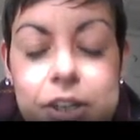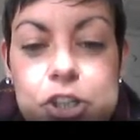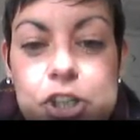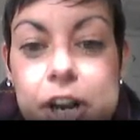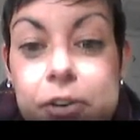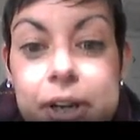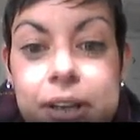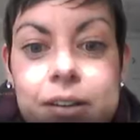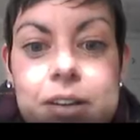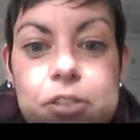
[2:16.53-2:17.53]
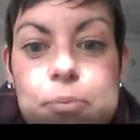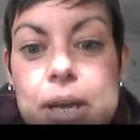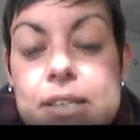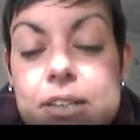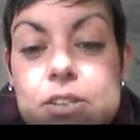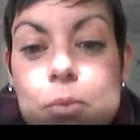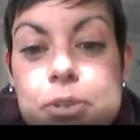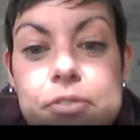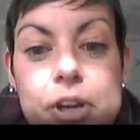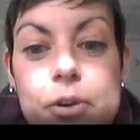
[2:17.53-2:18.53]
sharing the best
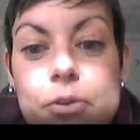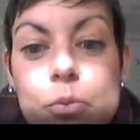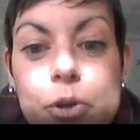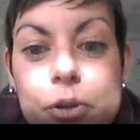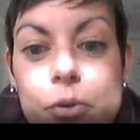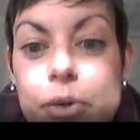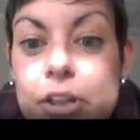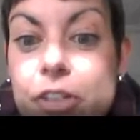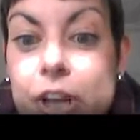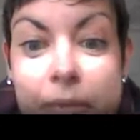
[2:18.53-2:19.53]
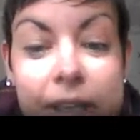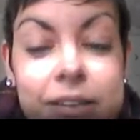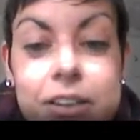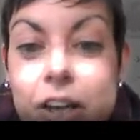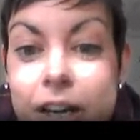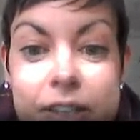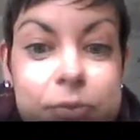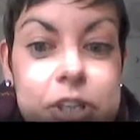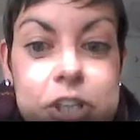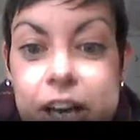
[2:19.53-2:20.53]
examples of their own work with them in classes
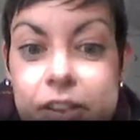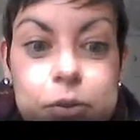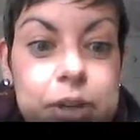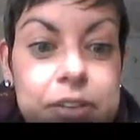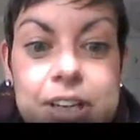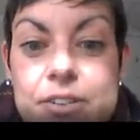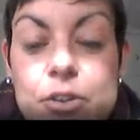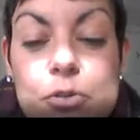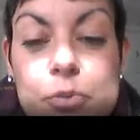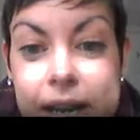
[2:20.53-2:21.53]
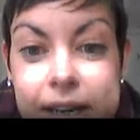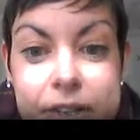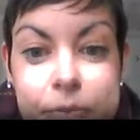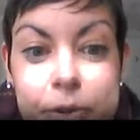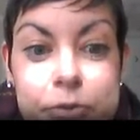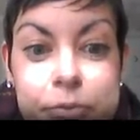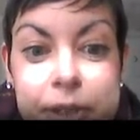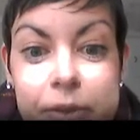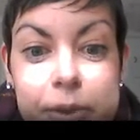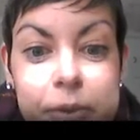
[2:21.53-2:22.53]
with each other, or even as a grade, has worked
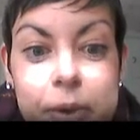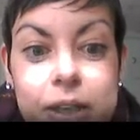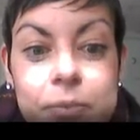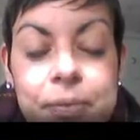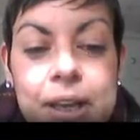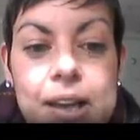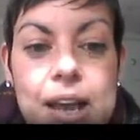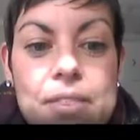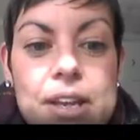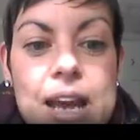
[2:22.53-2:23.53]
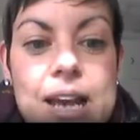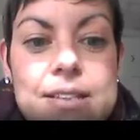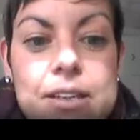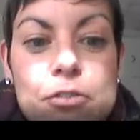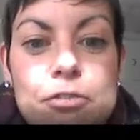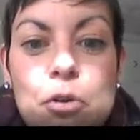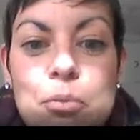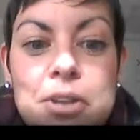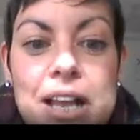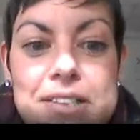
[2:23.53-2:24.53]
really, really well. And then, as
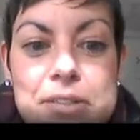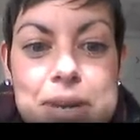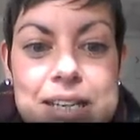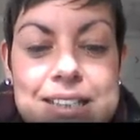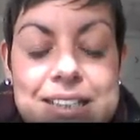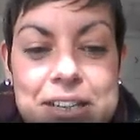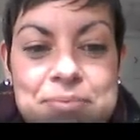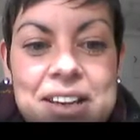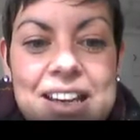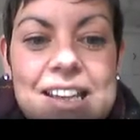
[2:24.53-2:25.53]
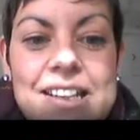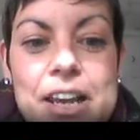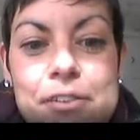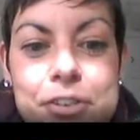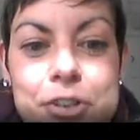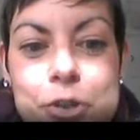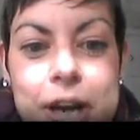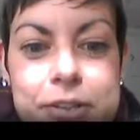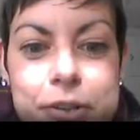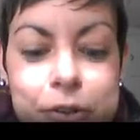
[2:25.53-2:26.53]
informal as it may seem, in an effort to
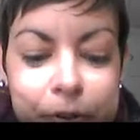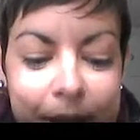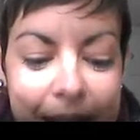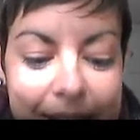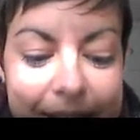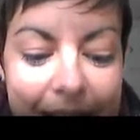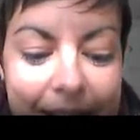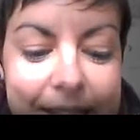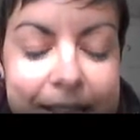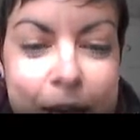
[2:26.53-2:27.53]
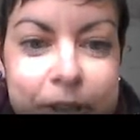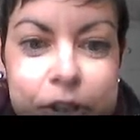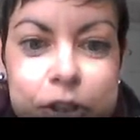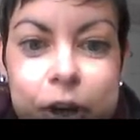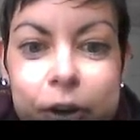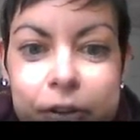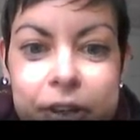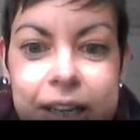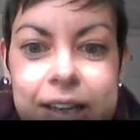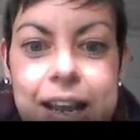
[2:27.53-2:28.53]
try to create and establish tone
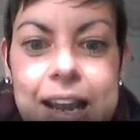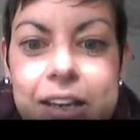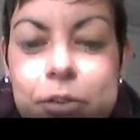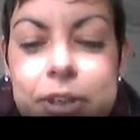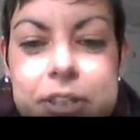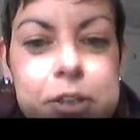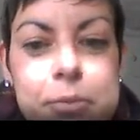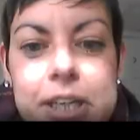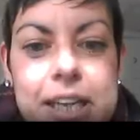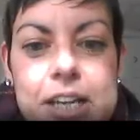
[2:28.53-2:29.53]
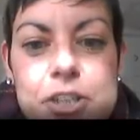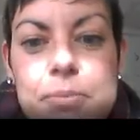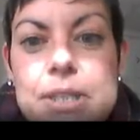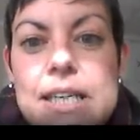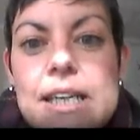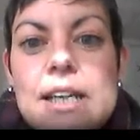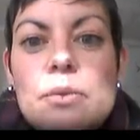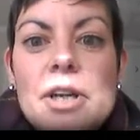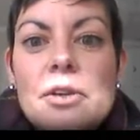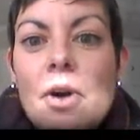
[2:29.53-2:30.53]
in any written communication, particularly
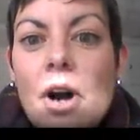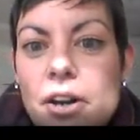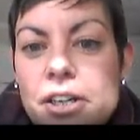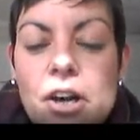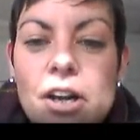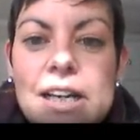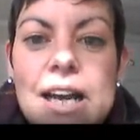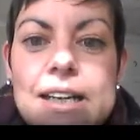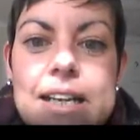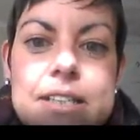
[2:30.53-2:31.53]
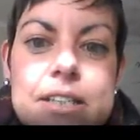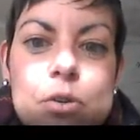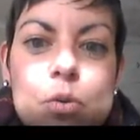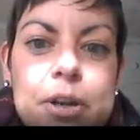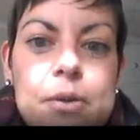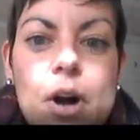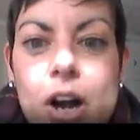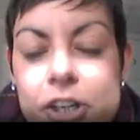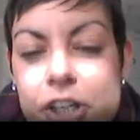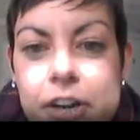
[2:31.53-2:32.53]
when you are in an online lesson or when you
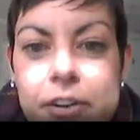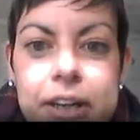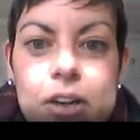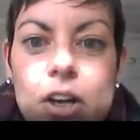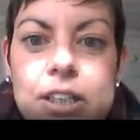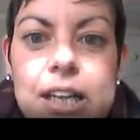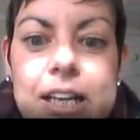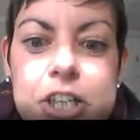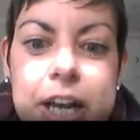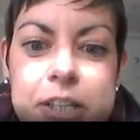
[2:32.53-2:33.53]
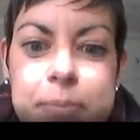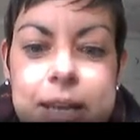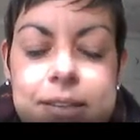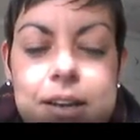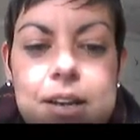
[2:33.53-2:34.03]
are sharing an online chat space,